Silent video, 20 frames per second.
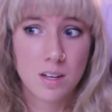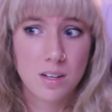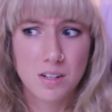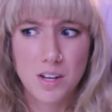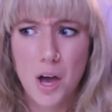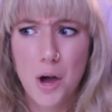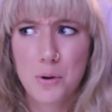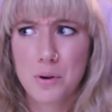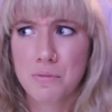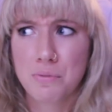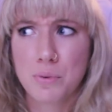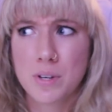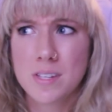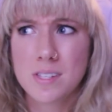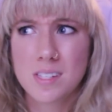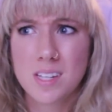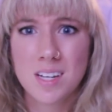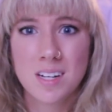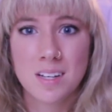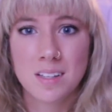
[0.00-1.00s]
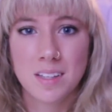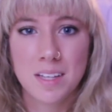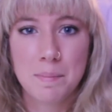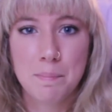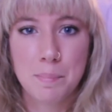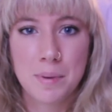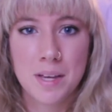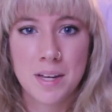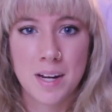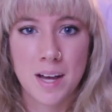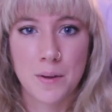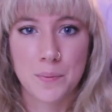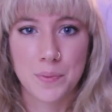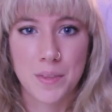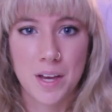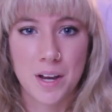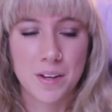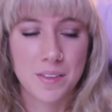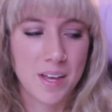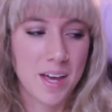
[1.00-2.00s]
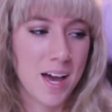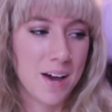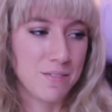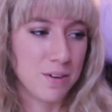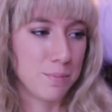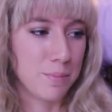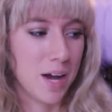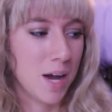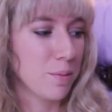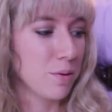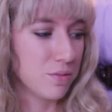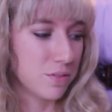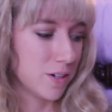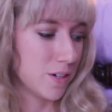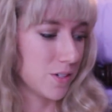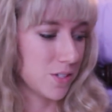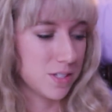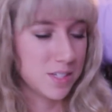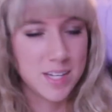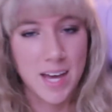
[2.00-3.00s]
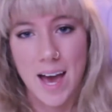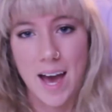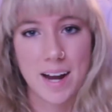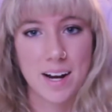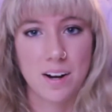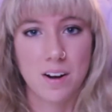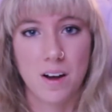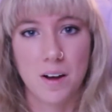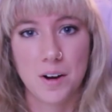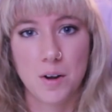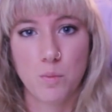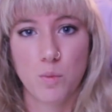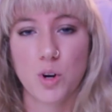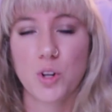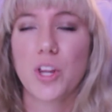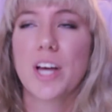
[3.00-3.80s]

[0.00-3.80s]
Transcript: No, if we see an Olympian out there and they have a Bible verse tatted on them, we're